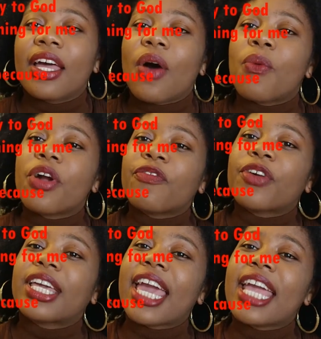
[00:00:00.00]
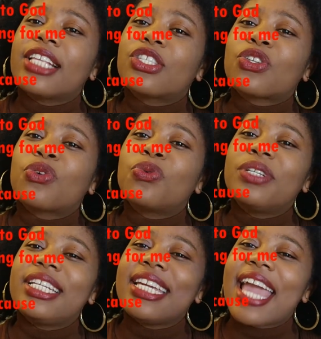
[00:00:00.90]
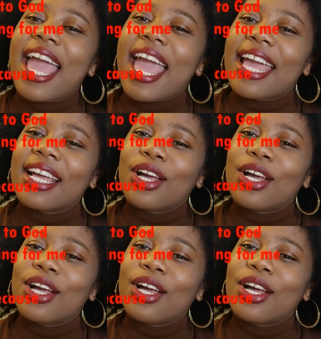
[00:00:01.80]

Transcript: A word for K is kulie.